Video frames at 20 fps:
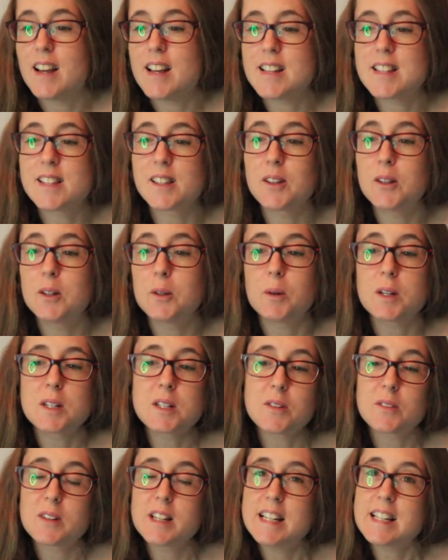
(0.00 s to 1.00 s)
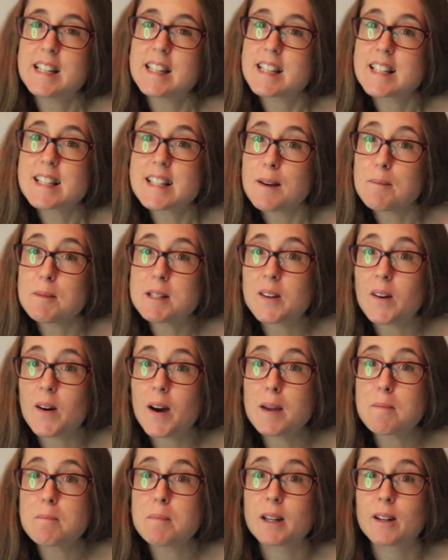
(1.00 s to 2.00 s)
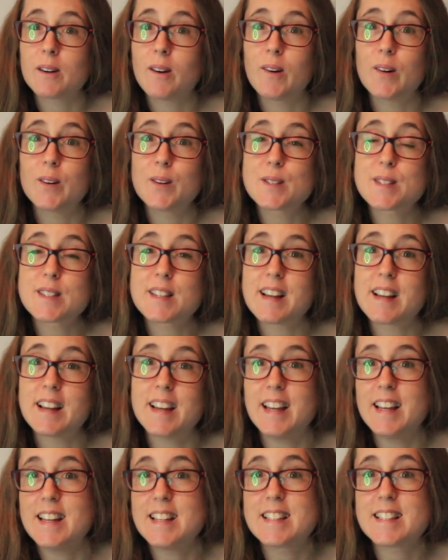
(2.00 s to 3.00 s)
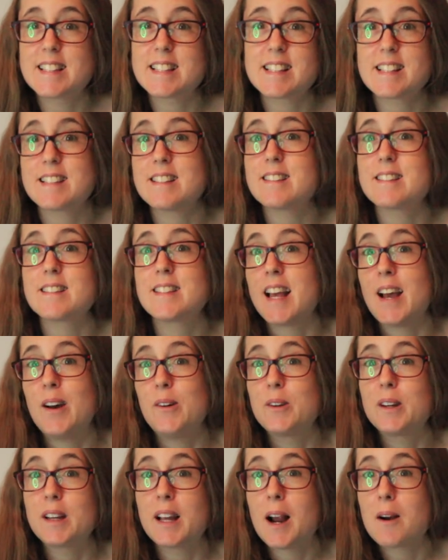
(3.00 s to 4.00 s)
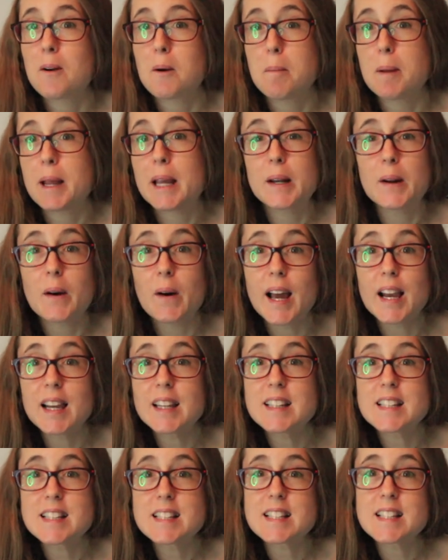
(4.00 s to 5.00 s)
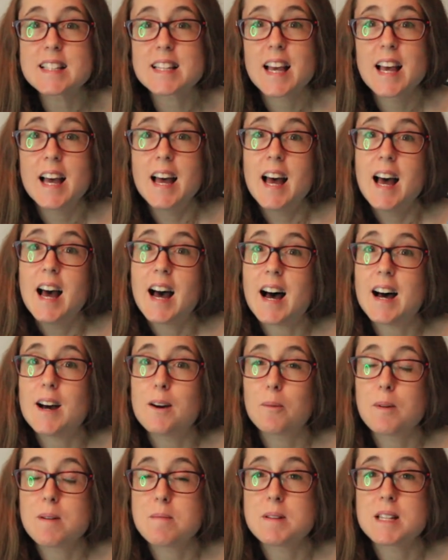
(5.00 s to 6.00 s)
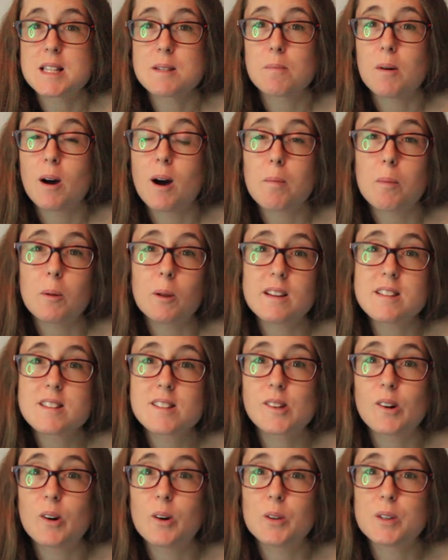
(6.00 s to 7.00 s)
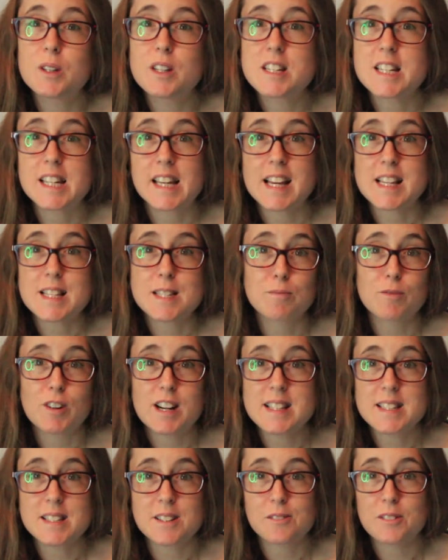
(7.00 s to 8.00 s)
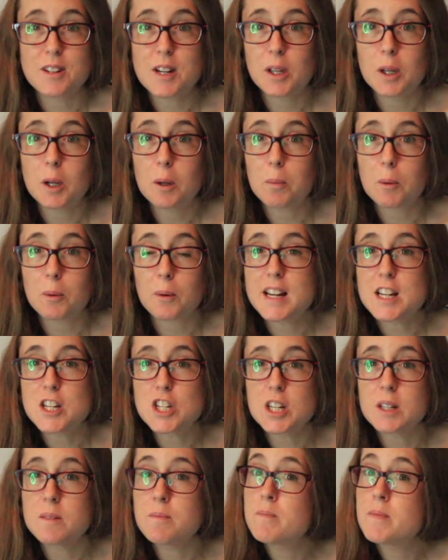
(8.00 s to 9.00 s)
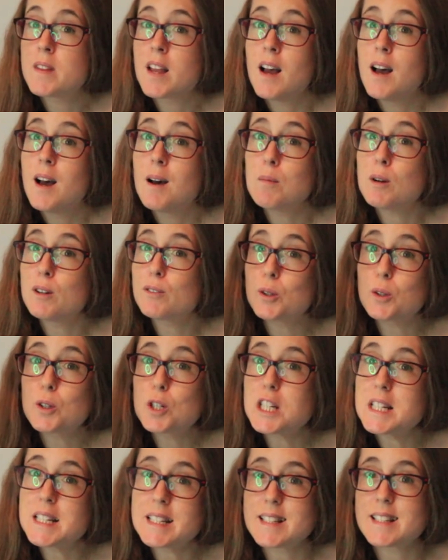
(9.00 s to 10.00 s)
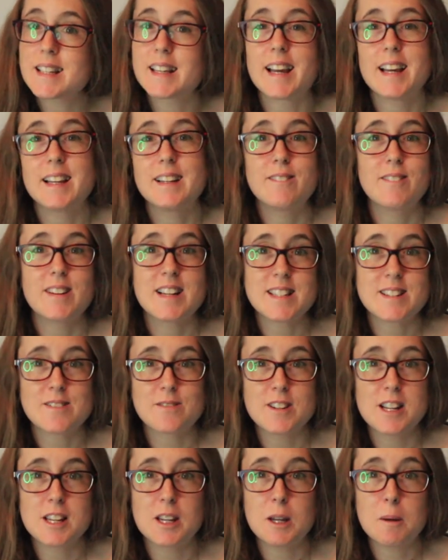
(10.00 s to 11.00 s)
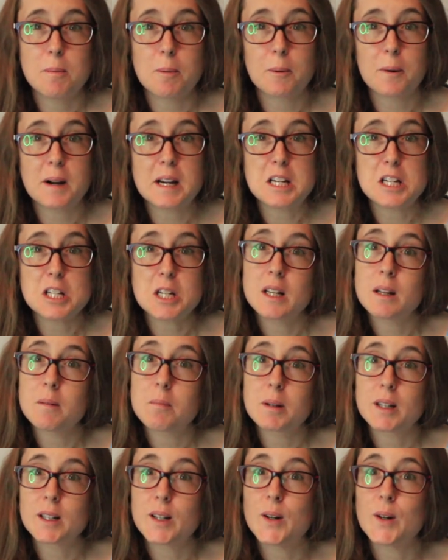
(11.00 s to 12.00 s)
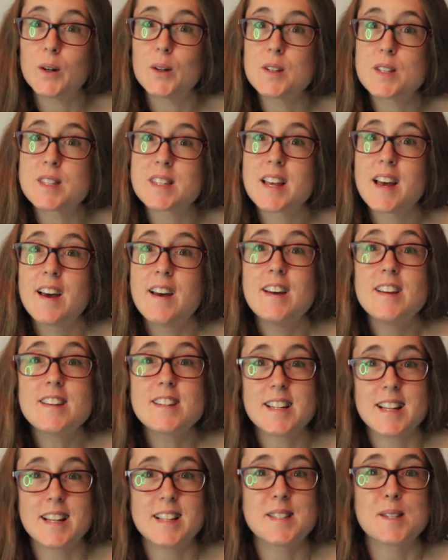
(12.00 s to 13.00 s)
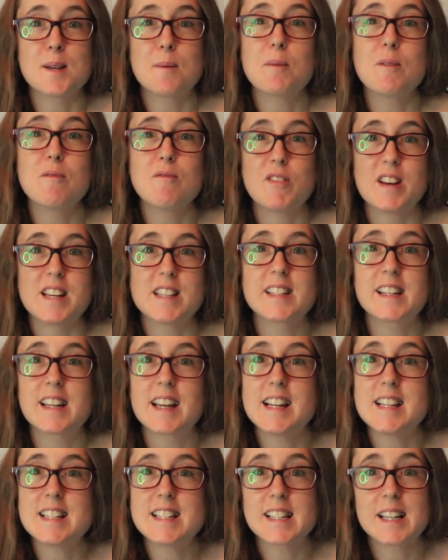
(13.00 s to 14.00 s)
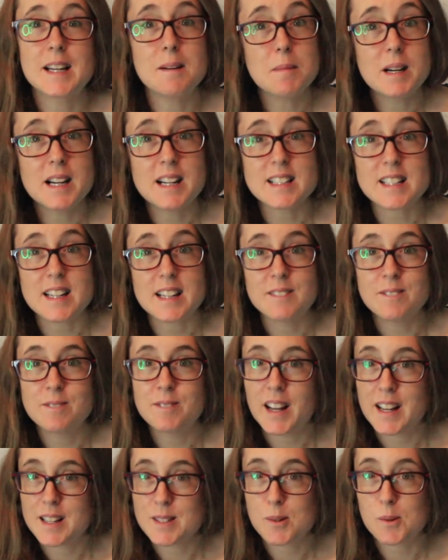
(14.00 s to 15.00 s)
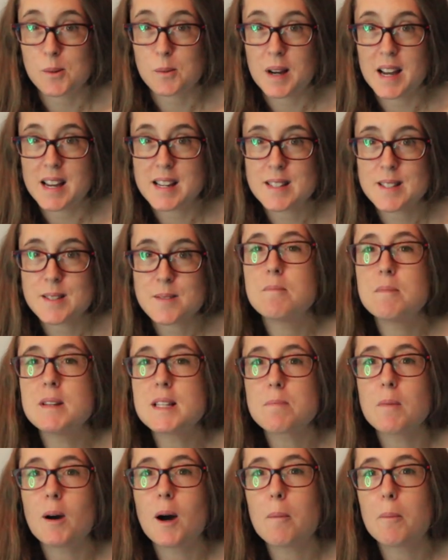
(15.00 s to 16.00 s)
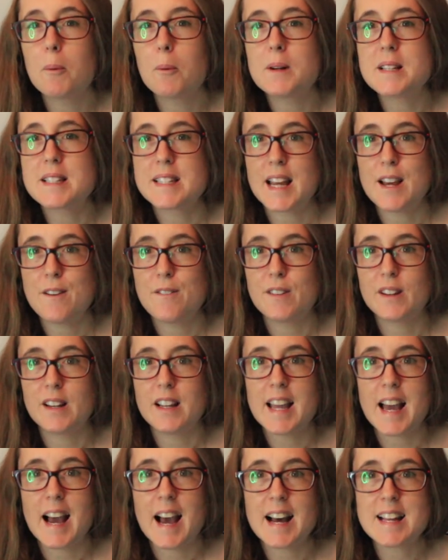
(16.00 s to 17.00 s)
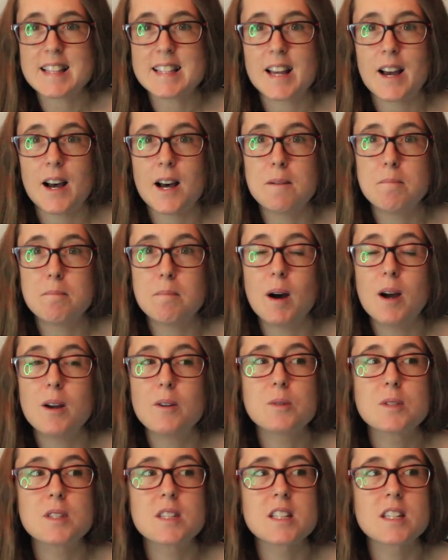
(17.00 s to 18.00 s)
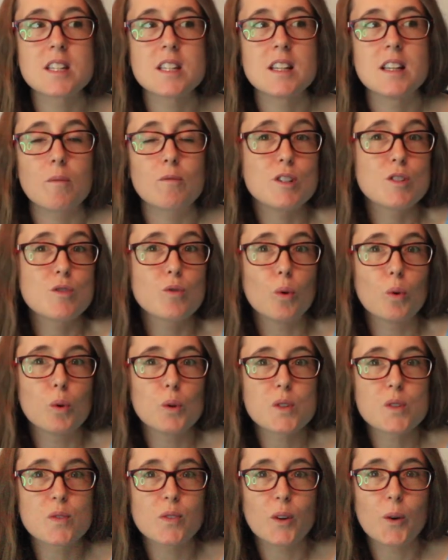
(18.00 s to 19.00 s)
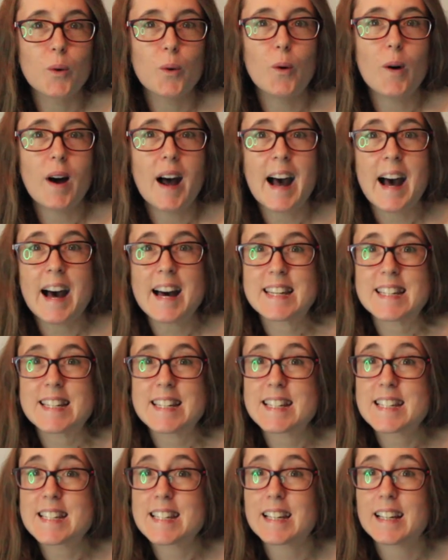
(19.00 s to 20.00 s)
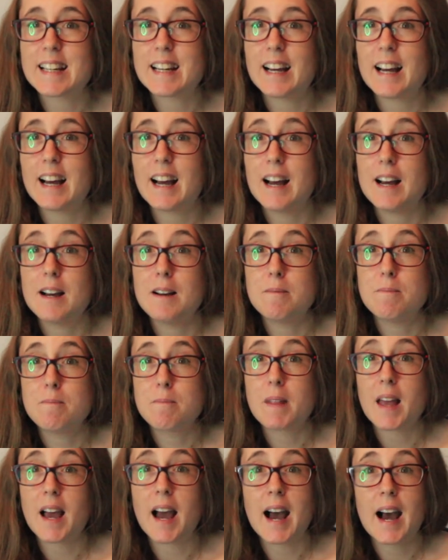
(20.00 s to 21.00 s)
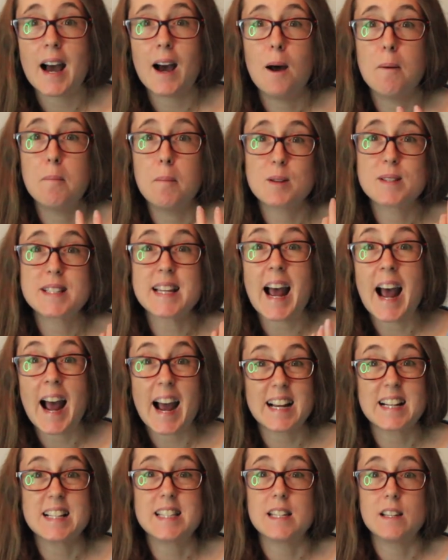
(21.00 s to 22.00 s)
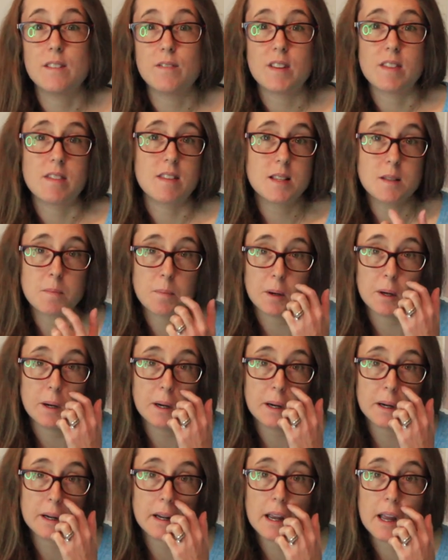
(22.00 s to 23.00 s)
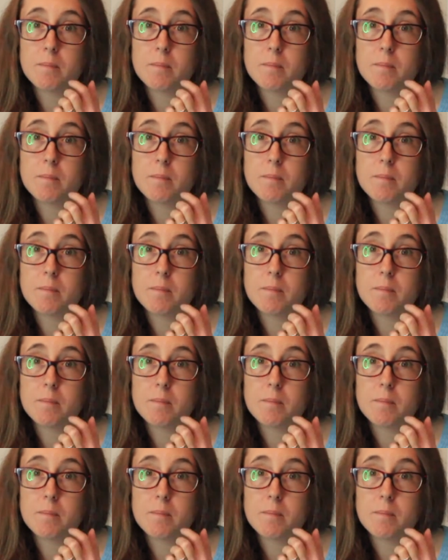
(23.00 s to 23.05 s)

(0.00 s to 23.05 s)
It's a good one to read in the summertime because it's set on a Caribbean island uh, where Miss Marple has gone to get some rest and recuperation, but of course she doesn't get any rest and recuperation because she ends up investigating a murder, as always. Miss Marple is definitely at her most resourceful and um, at her most active in this book.